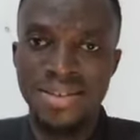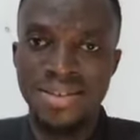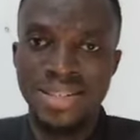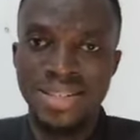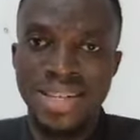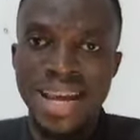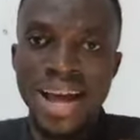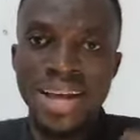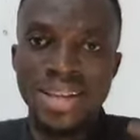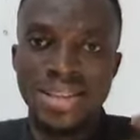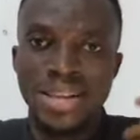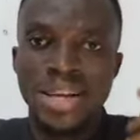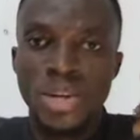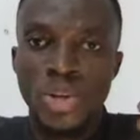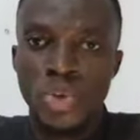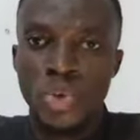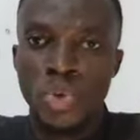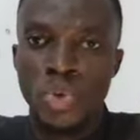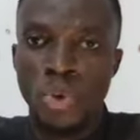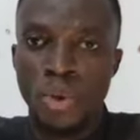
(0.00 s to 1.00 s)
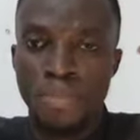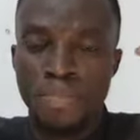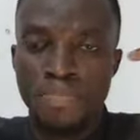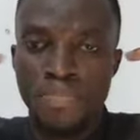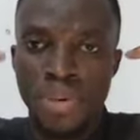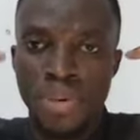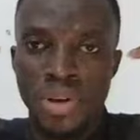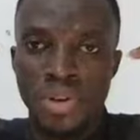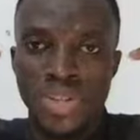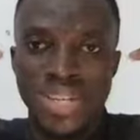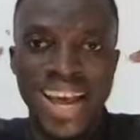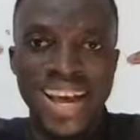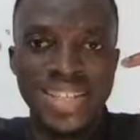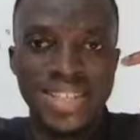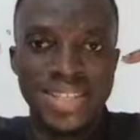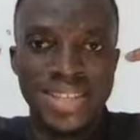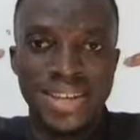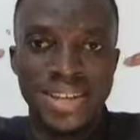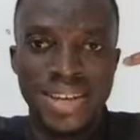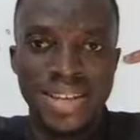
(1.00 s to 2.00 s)
That
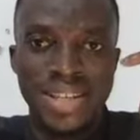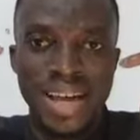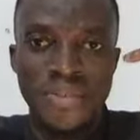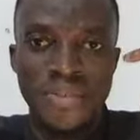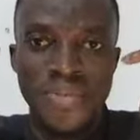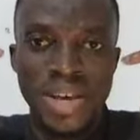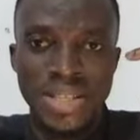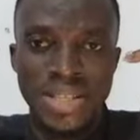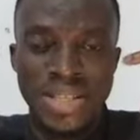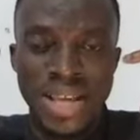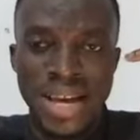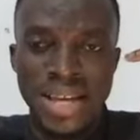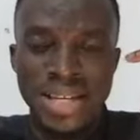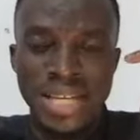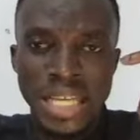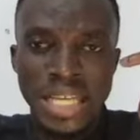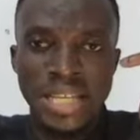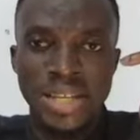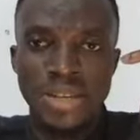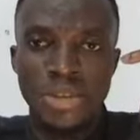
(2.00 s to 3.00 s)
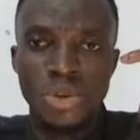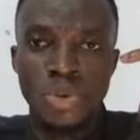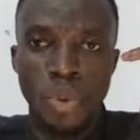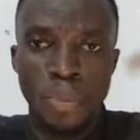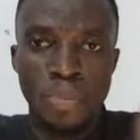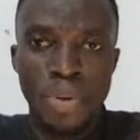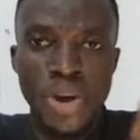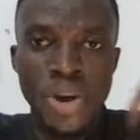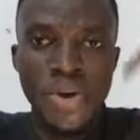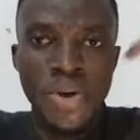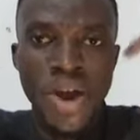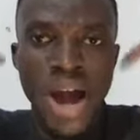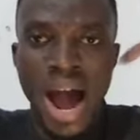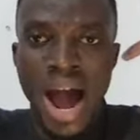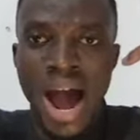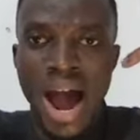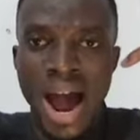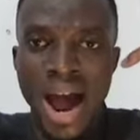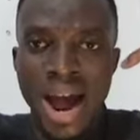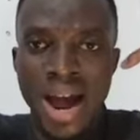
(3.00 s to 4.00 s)
your friend saying
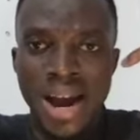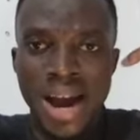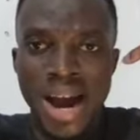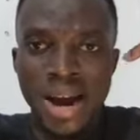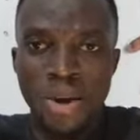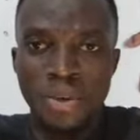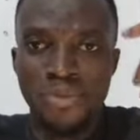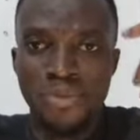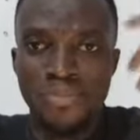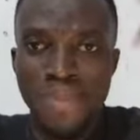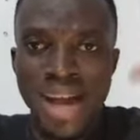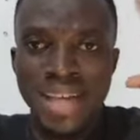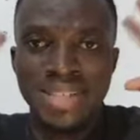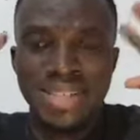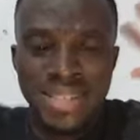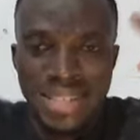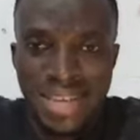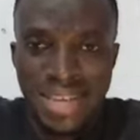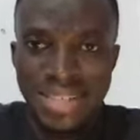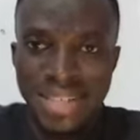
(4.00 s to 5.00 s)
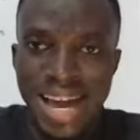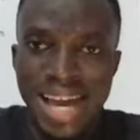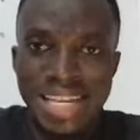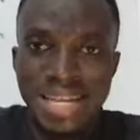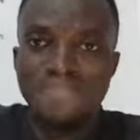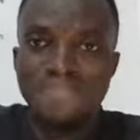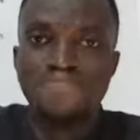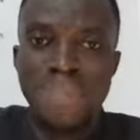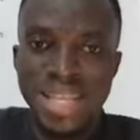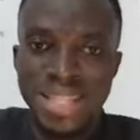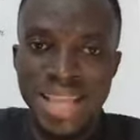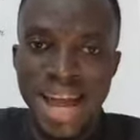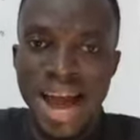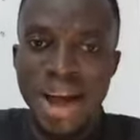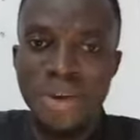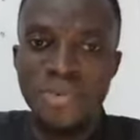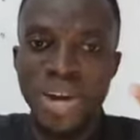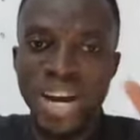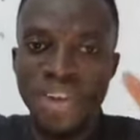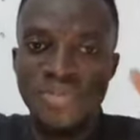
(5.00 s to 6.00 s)
superior kind of mindset. I am better,
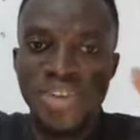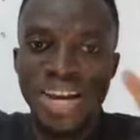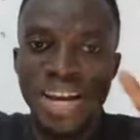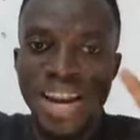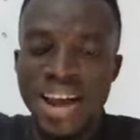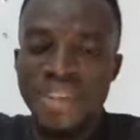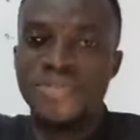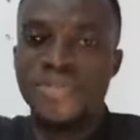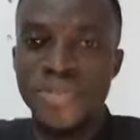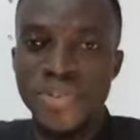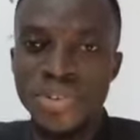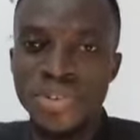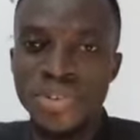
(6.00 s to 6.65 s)
whatever I feel,